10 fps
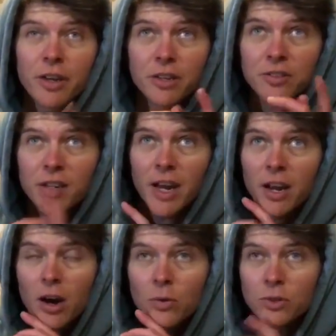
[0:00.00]

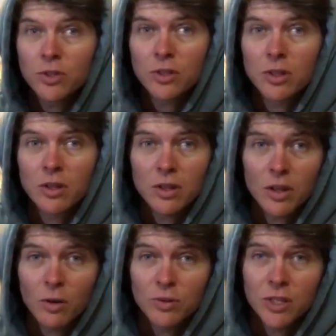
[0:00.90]
Yesterday I
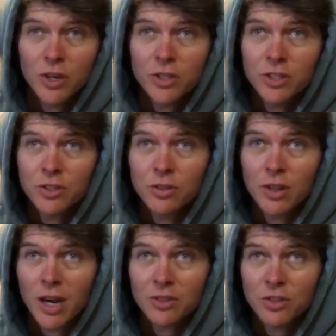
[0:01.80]
was going to
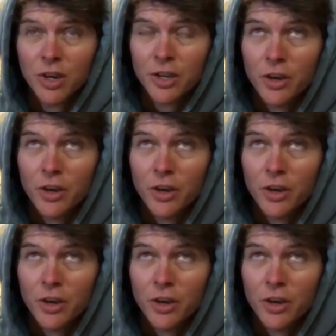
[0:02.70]
last night